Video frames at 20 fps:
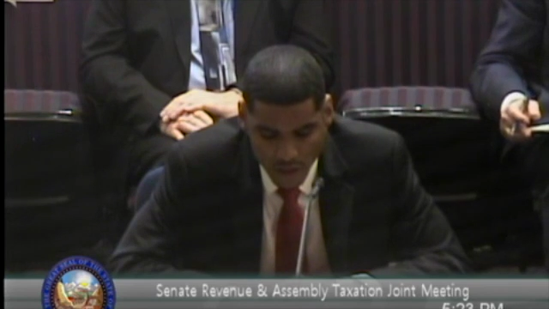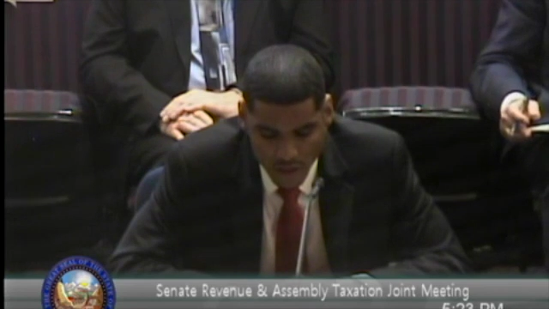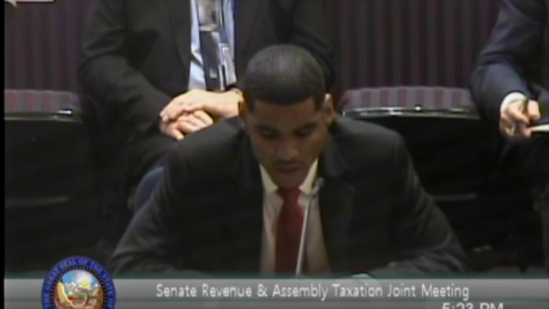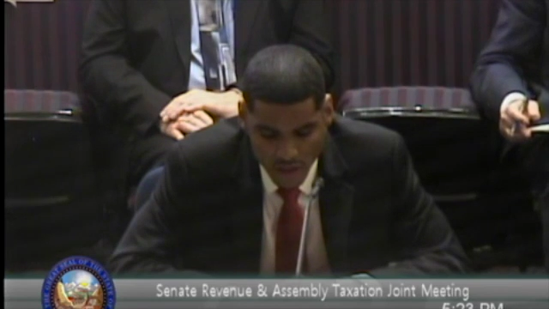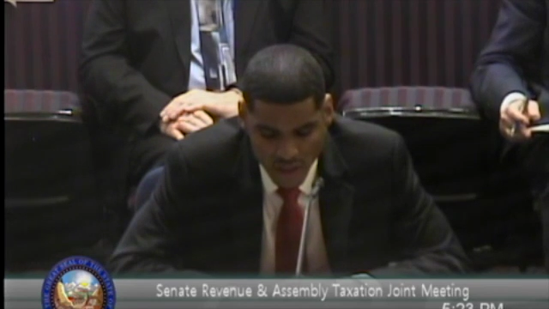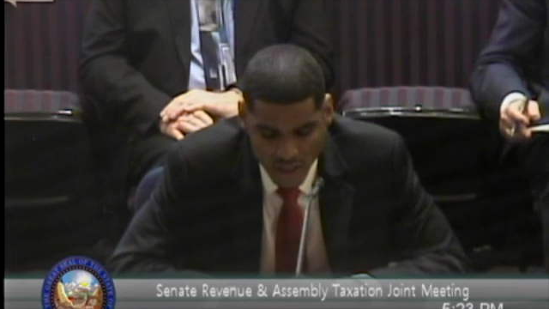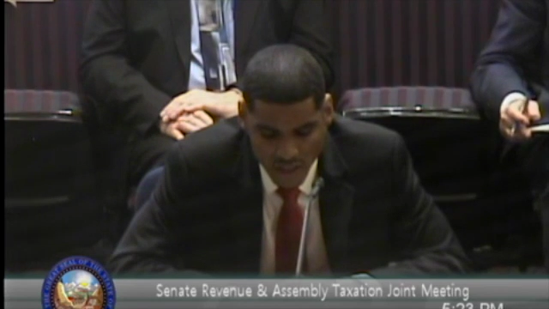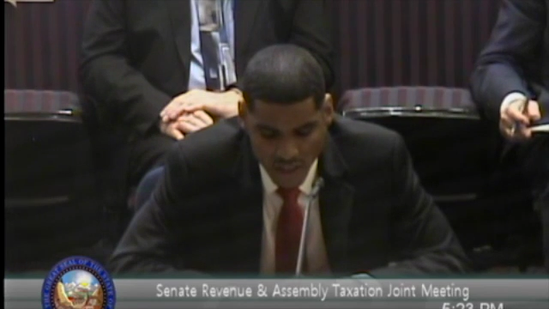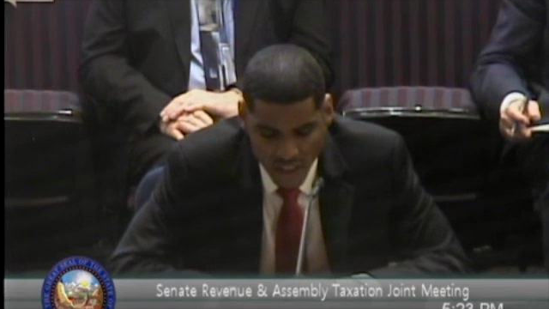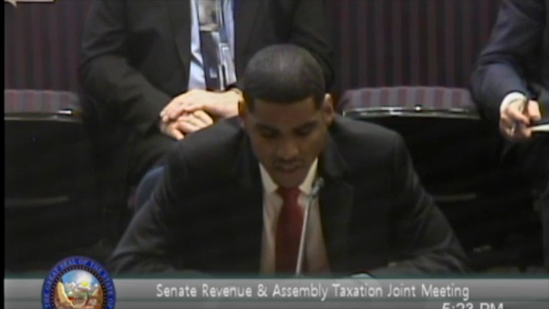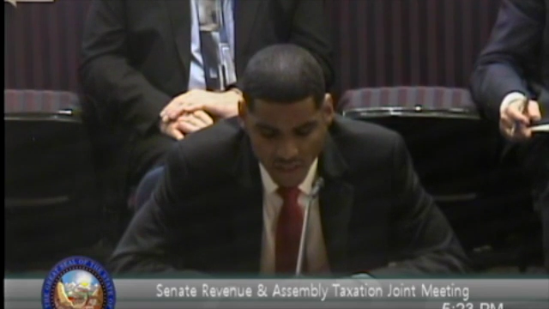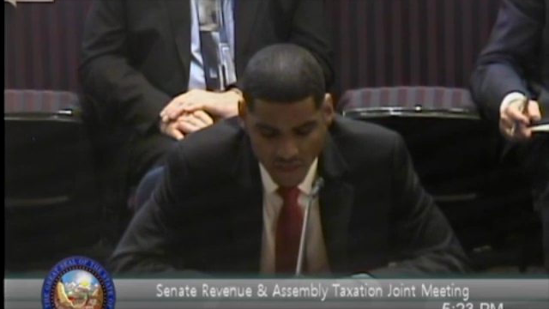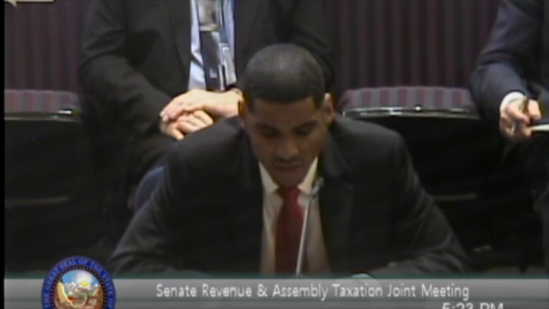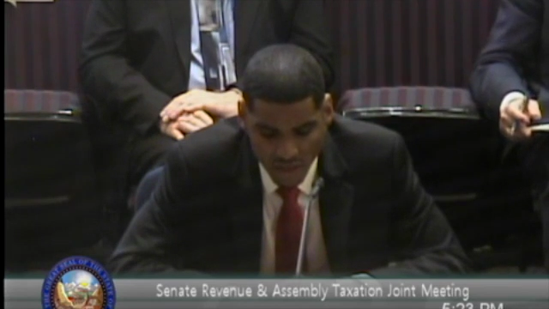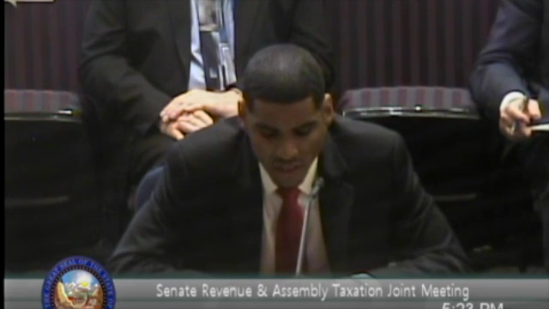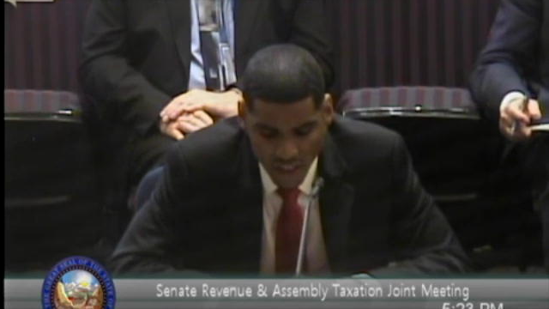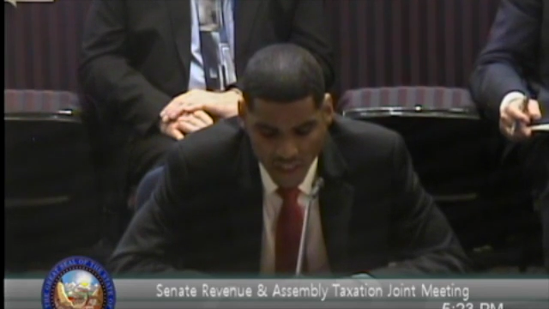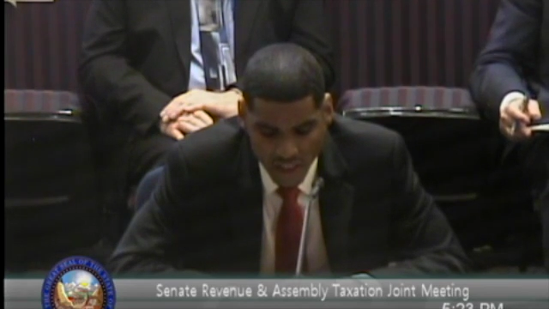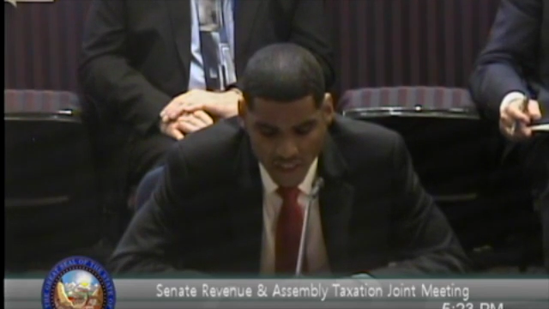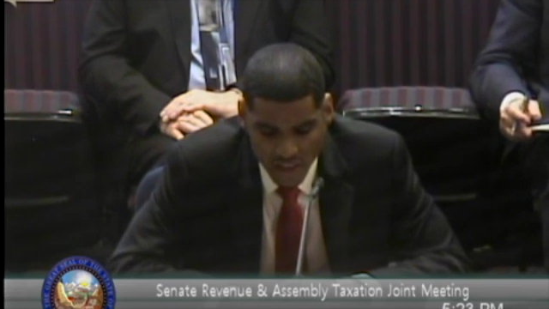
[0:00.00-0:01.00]
the state of
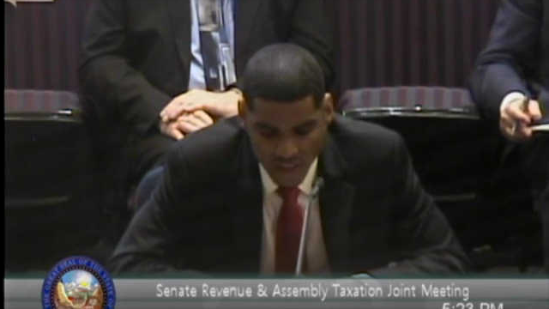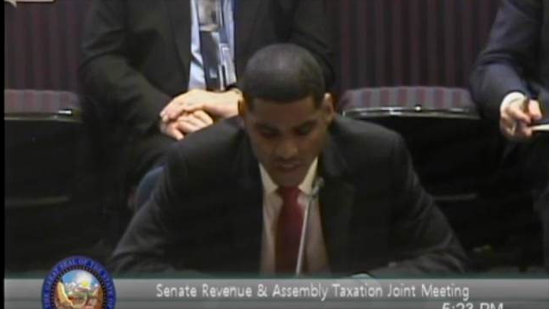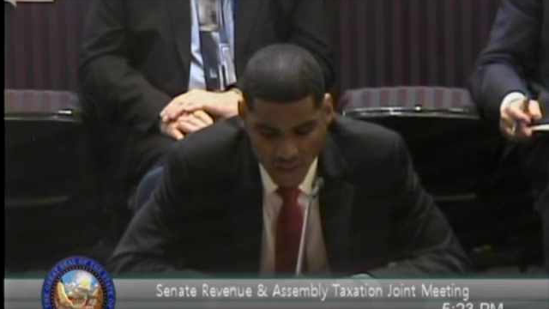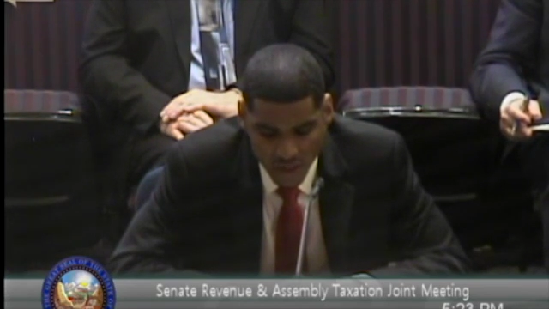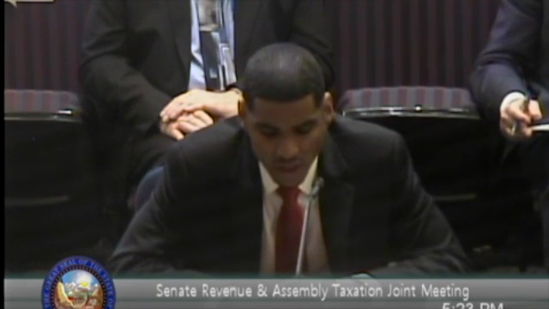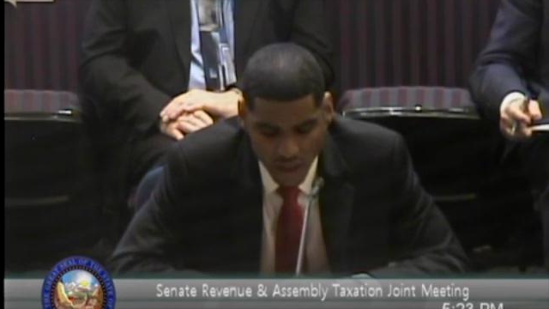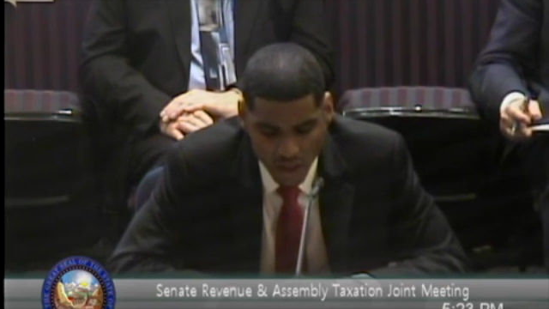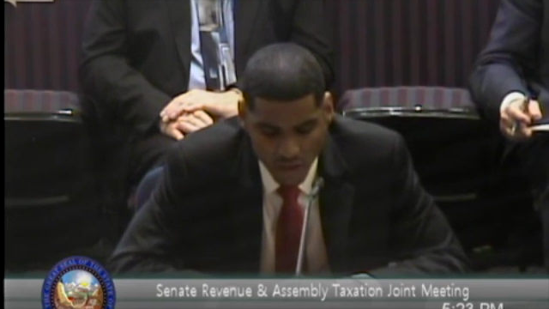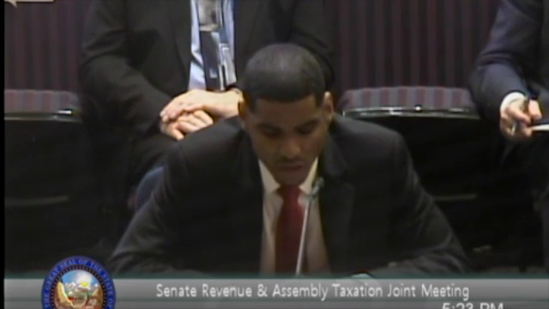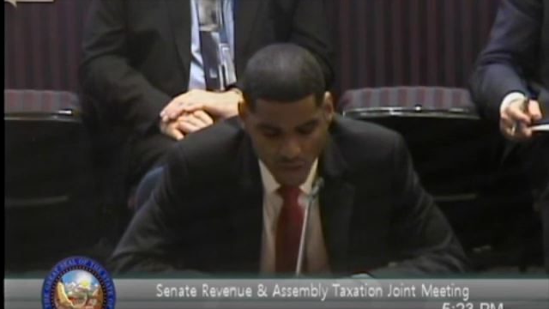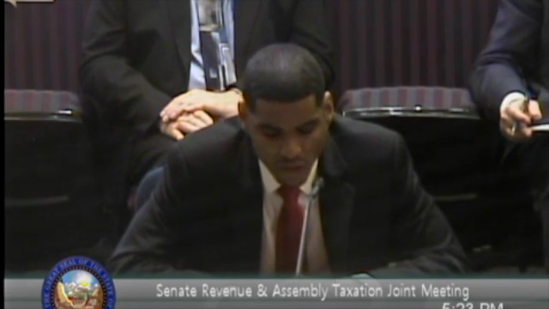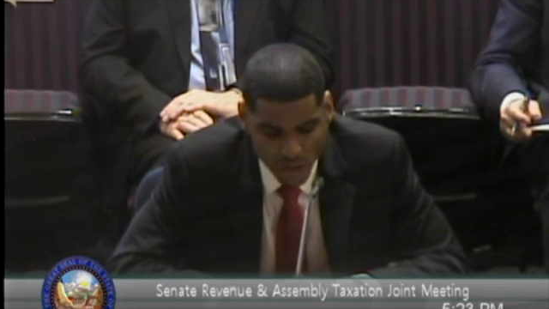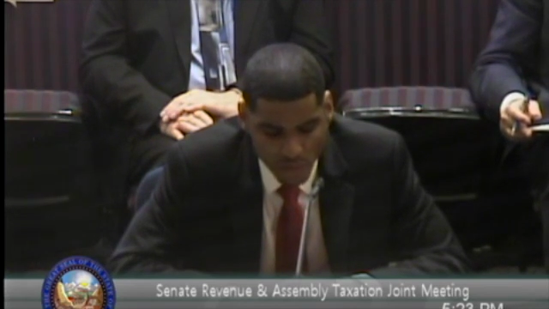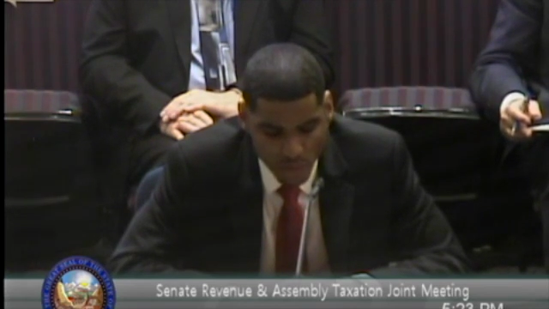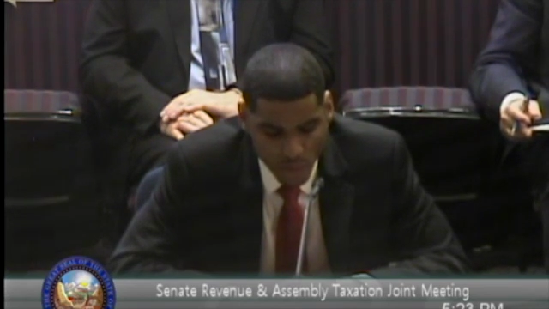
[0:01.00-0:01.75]
Nevada is still not funding